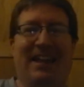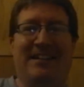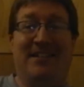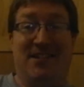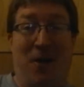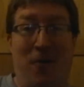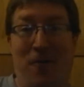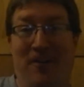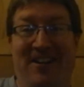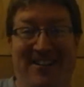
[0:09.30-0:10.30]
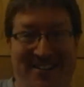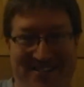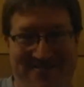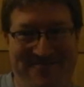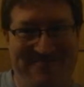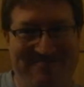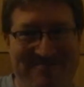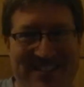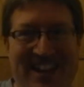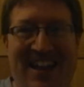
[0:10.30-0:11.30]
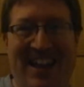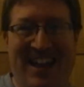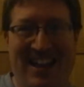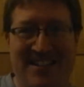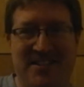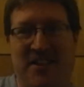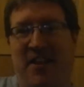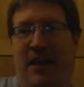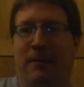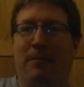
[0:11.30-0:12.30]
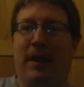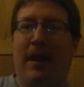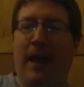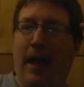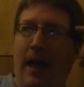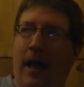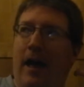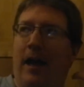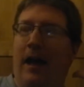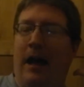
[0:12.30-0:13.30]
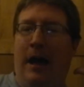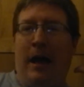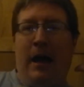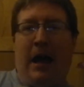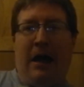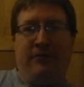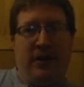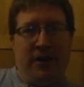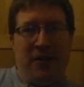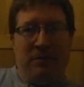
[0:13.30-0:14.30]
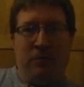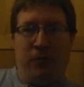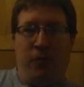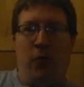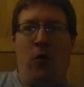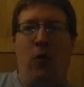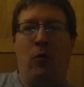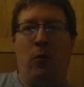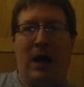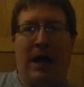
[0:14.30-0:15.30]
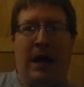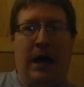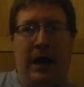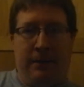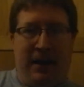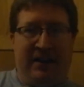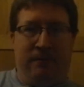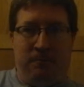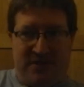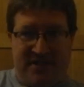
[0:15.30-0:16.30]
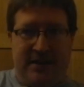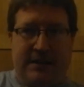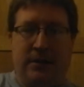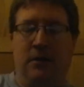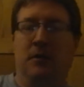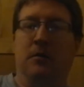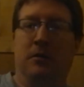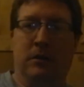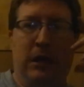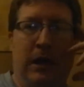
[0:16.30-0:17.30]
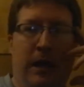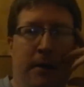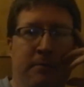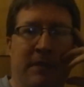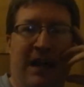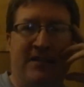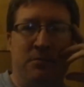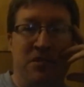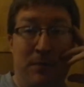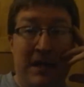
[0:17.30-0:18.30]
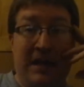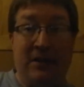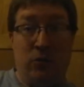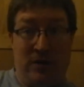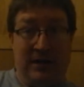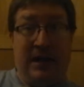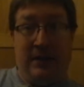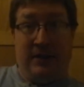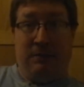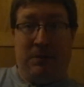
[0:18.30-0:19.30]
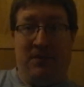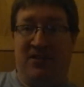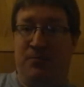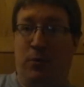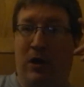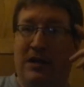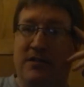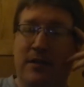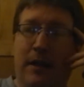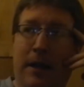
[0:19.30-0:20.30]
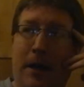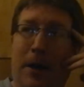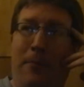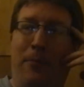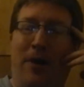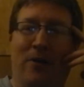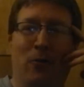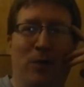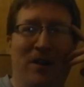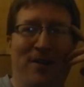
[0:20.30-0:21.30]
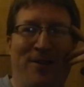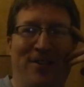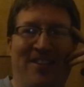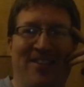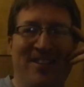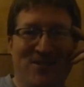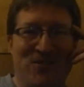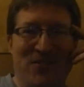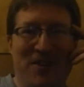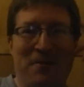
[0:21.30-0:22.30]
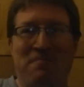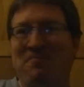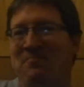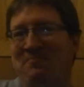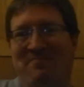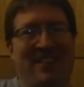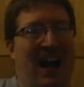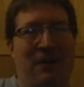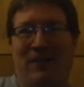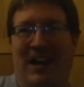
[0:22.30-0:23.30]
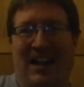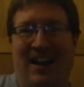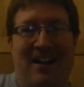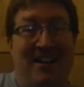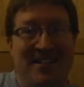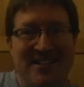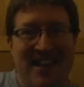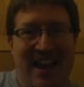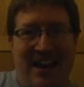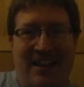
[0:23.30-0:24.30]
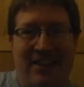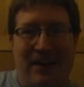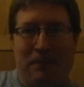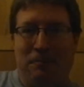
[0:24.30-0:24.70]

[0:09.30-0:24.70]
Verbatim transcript: So, here's the thing uh, I've done a thing before where I make a signal um, as I'm speaking to indicate that I'm giving spoilers, but with this film, I feel like I can't say anything.